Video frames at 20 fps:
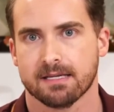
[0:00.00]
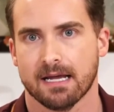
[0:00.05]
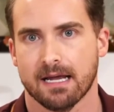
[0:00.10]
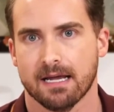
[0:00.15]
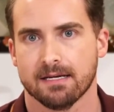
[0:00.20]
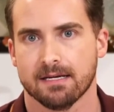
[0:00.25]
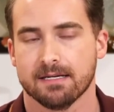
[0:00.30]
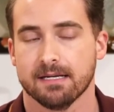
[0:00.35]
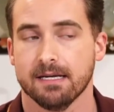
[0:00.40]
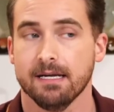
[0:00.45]

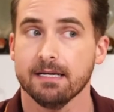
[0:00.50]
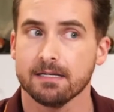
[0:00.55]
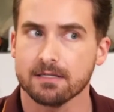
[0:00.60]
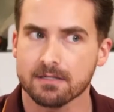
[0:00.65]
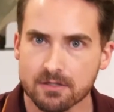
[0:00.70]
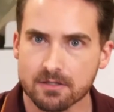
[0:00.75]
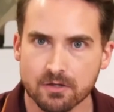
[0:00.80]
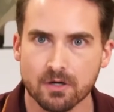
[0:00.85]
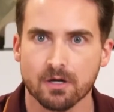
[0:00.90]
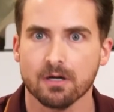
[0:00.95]
And it
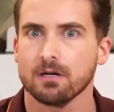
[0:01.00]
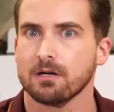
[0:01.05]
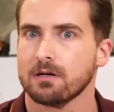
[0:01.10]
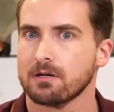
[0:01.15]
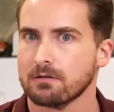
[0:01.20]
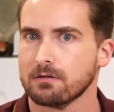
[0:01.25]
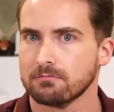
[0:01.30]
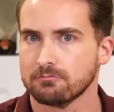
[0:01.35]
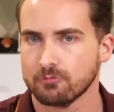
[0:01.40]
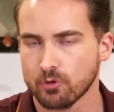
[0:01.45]
took
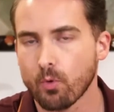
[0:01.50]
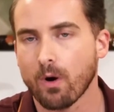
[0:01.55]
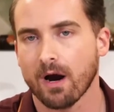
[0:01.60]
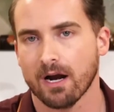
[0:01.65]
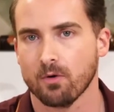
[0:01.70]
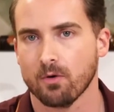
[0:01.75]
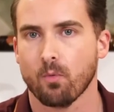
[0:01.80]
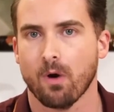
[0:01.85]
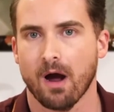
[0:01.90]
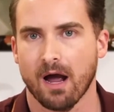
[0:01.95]
quite
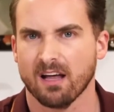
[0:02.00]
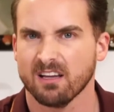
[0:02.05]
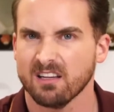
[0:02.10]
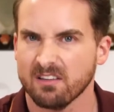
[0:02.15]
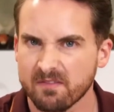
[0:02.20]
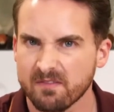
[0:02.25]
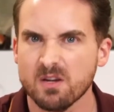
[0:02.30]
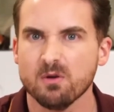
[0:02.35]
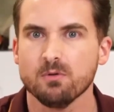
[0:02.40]
a while, a few